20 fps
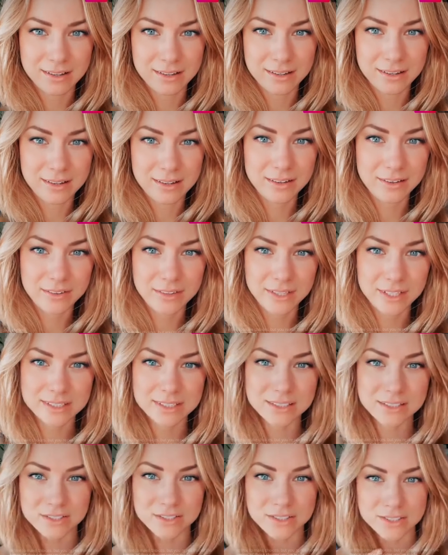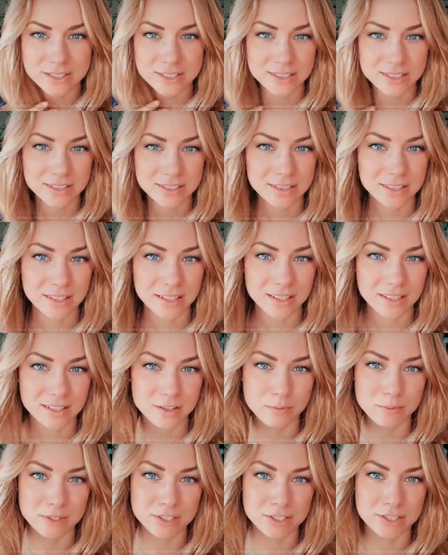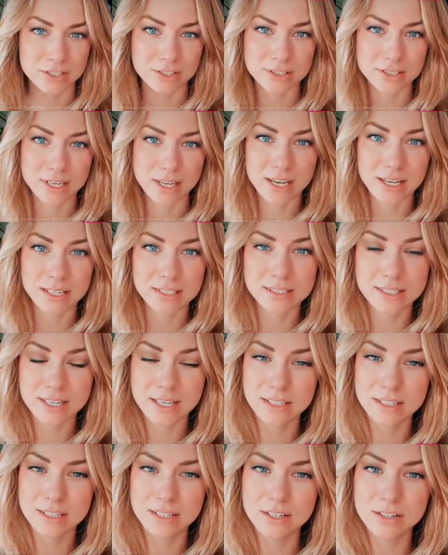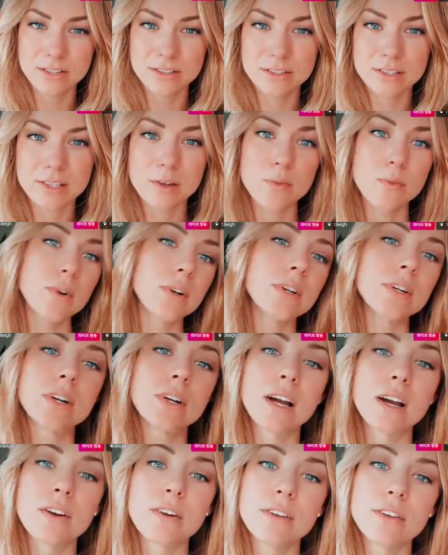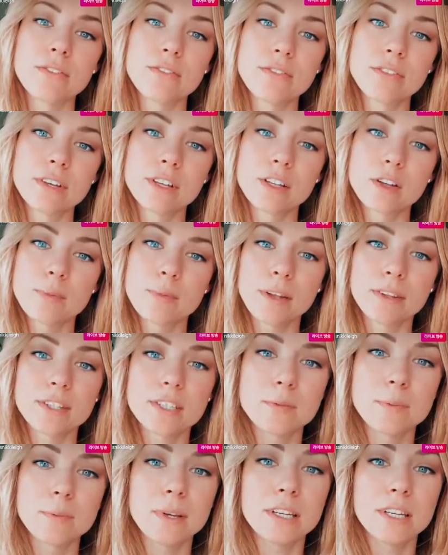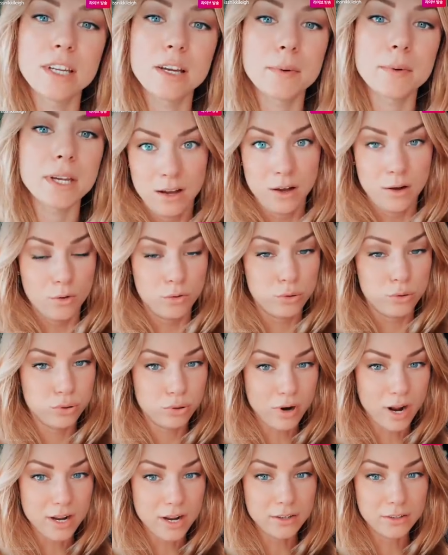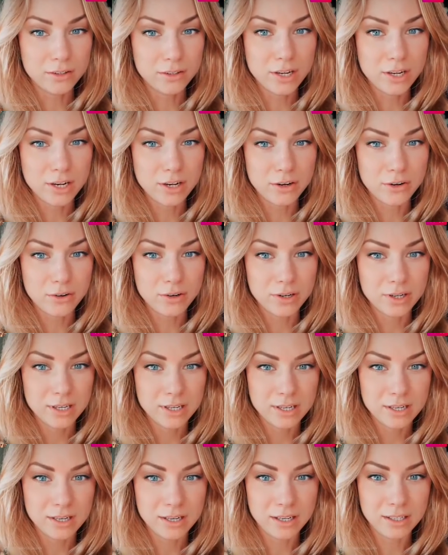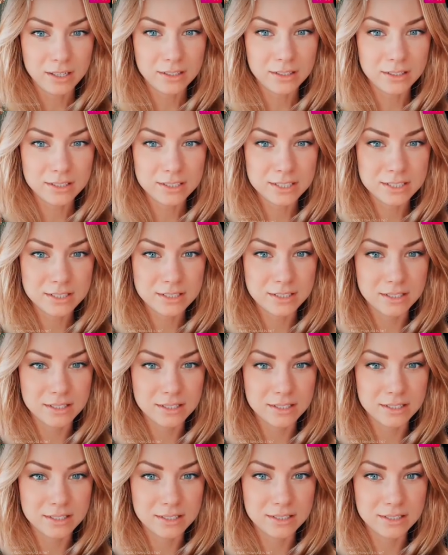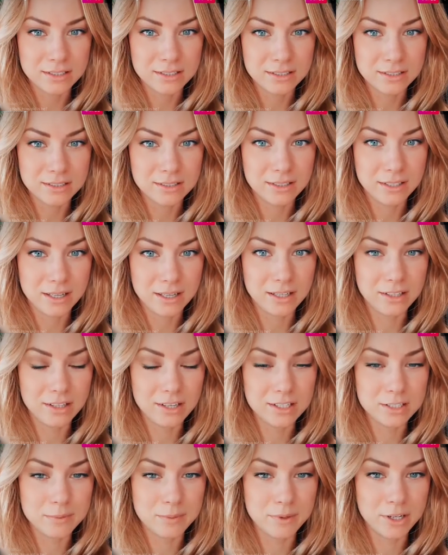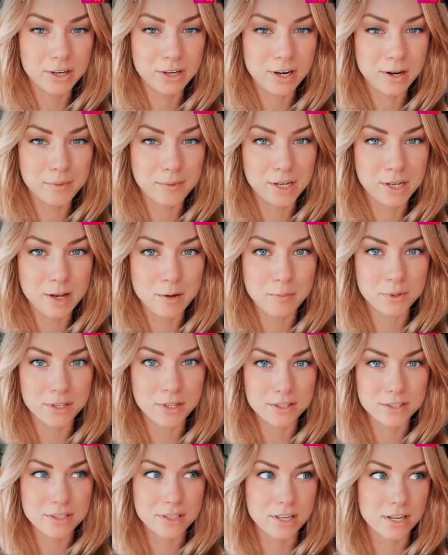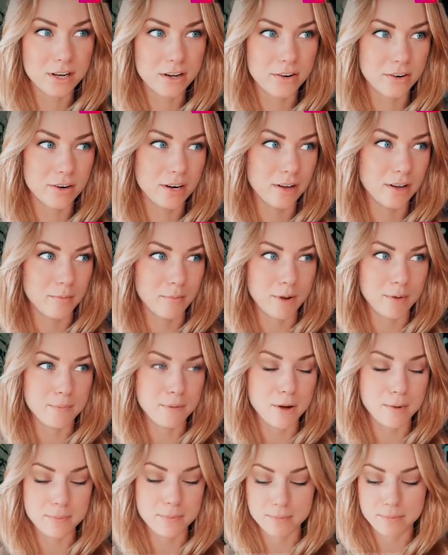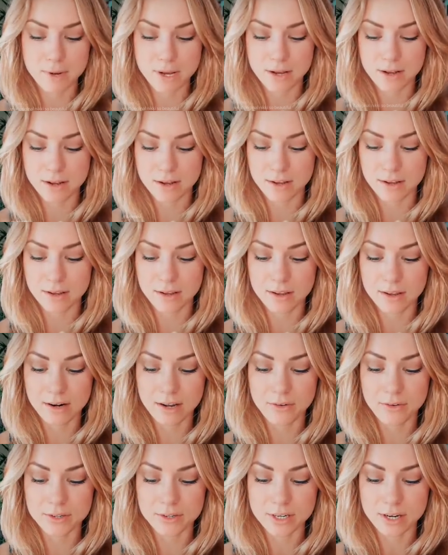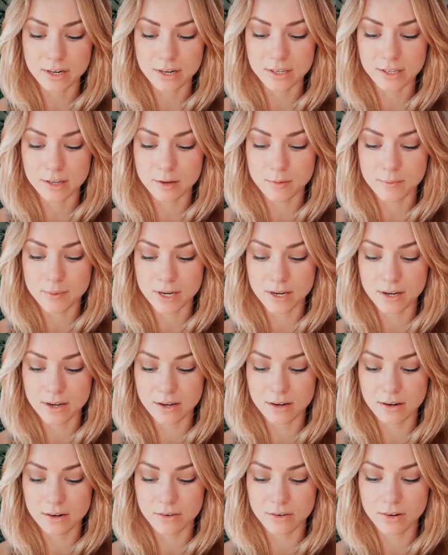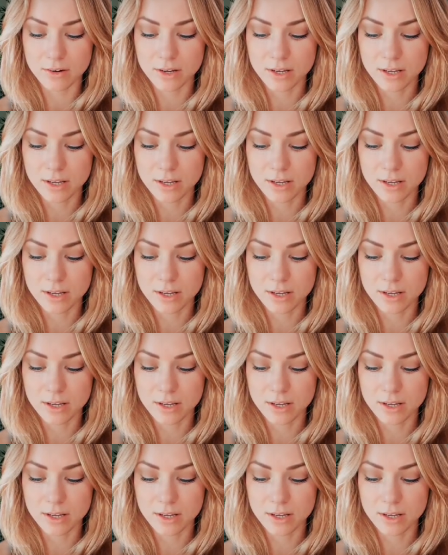Oh, that's interesting. Yeah, you miss your dad 10 years. I wonder how he feel about this pandemic. I don't know. I lost my grandma a couple years ago, and my mom and I were talking about how